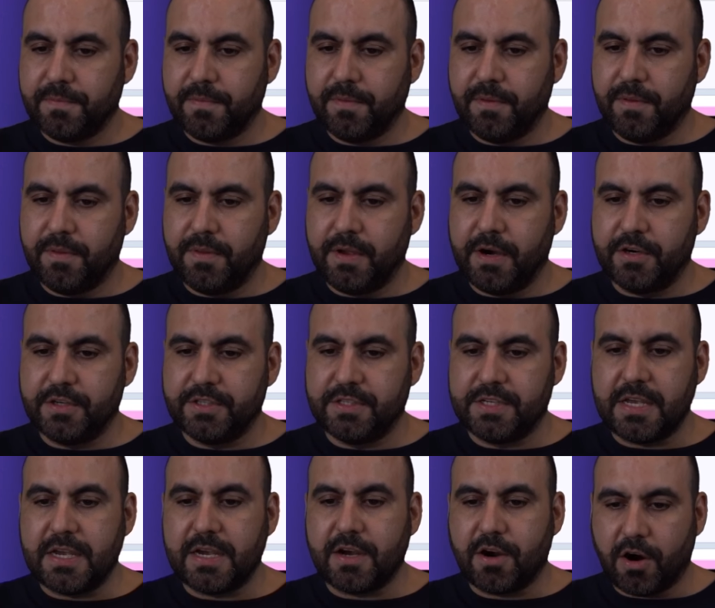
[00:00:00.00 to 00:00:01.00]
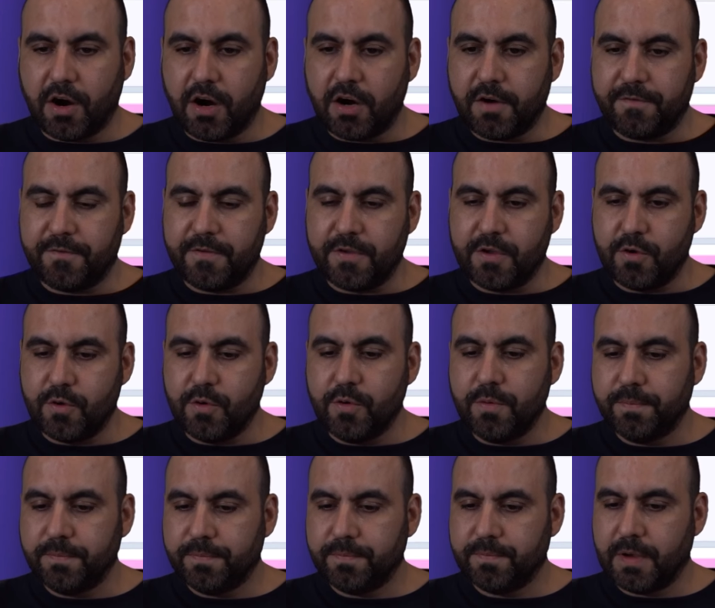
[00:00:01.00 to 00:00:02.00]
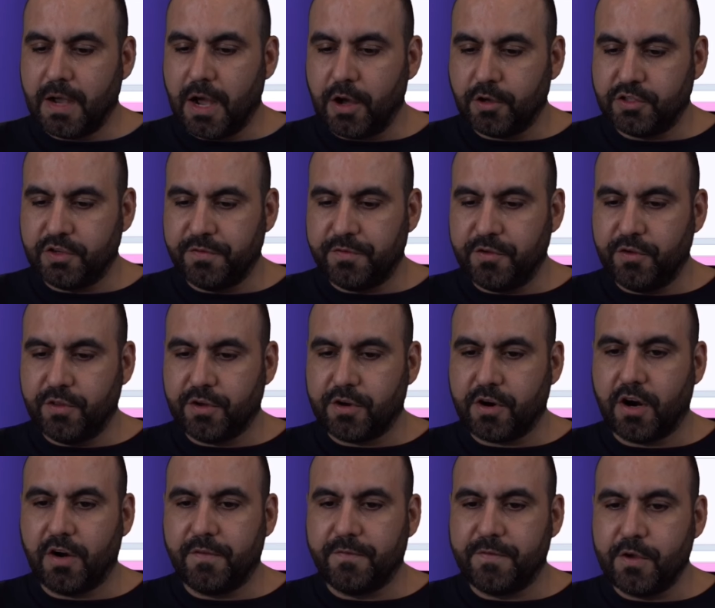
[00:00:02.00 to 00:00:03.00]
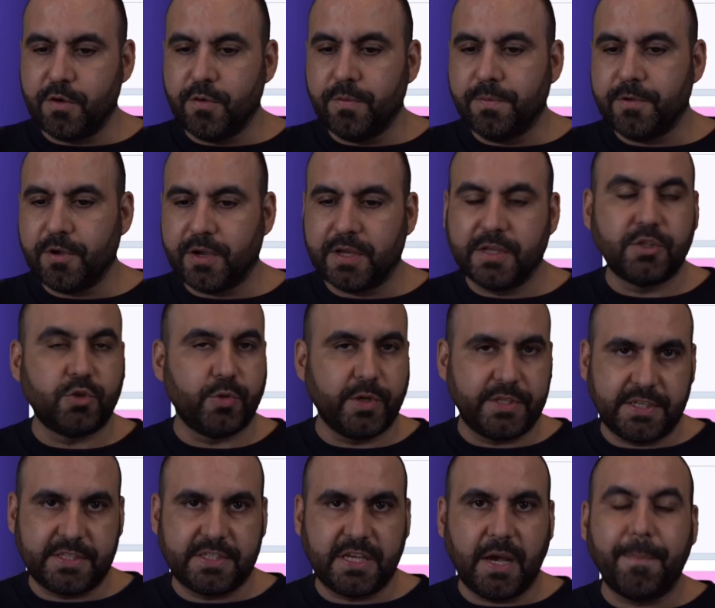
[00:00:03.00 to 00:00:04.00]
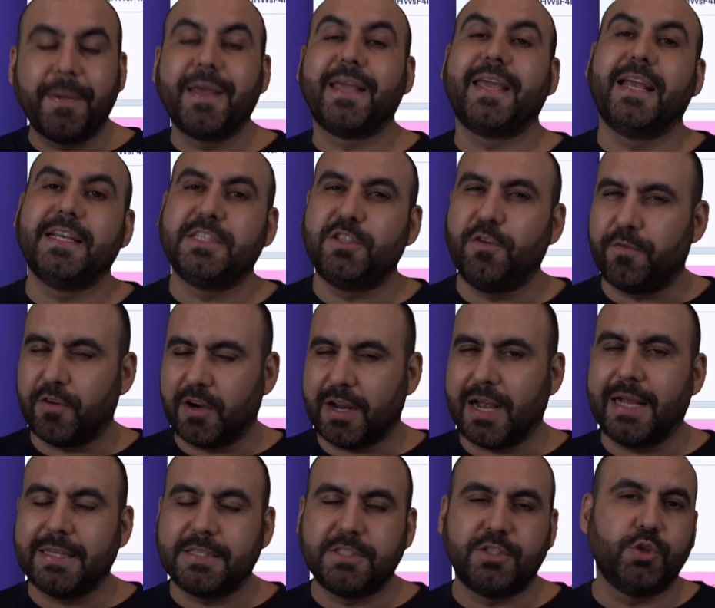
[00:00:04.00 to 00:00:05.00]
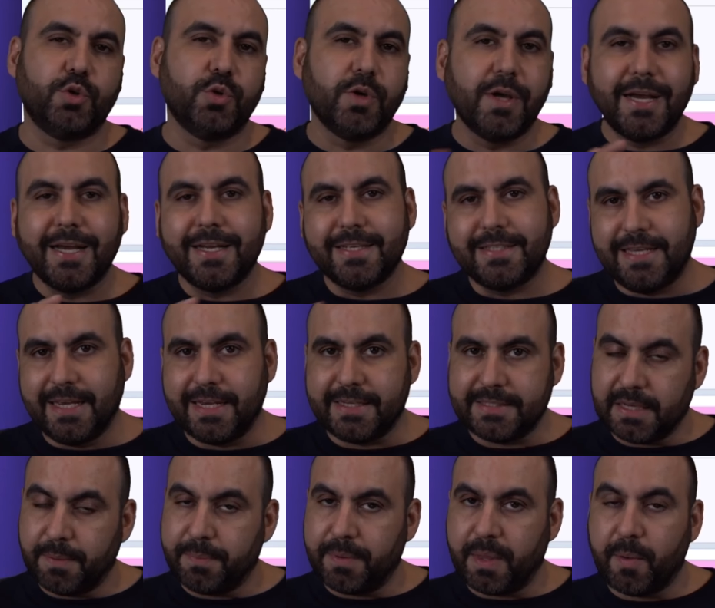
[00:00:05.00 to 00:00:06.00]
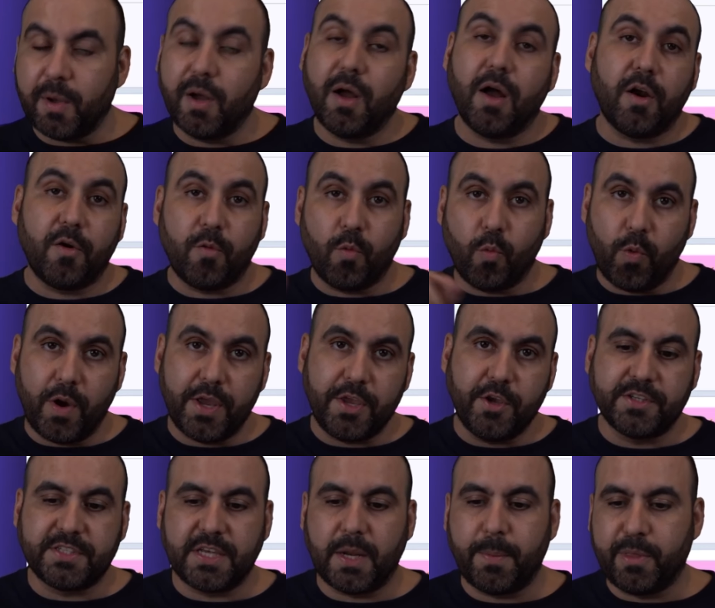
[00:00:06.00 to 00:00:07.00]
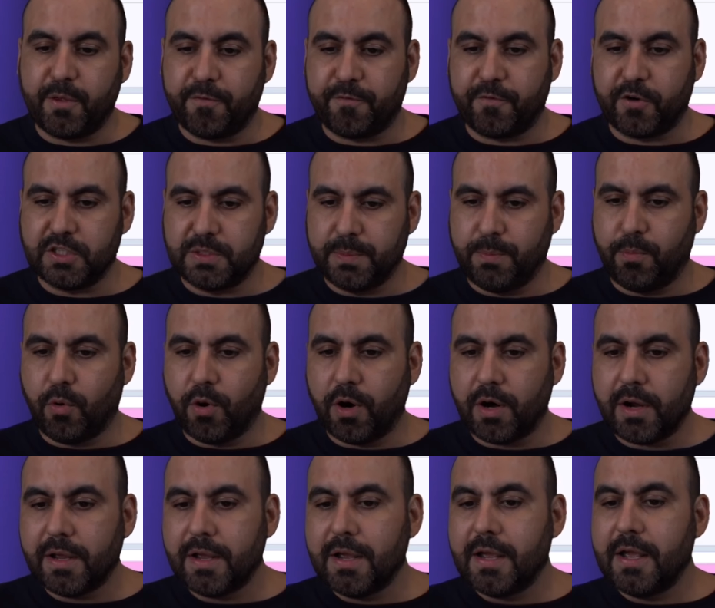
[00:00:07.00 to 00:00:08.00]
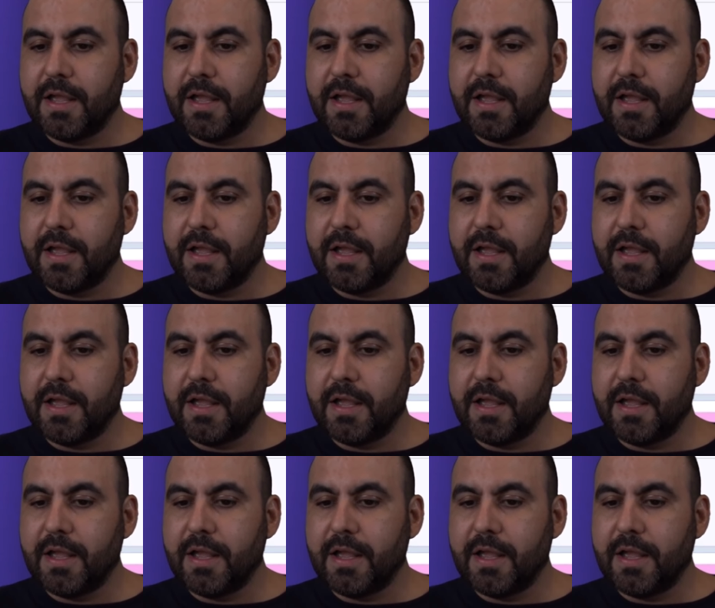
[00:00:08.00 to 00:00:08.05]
There's the card view, how to view the card view. You can switch this up in case you forgot to tick something on when you set up the first board.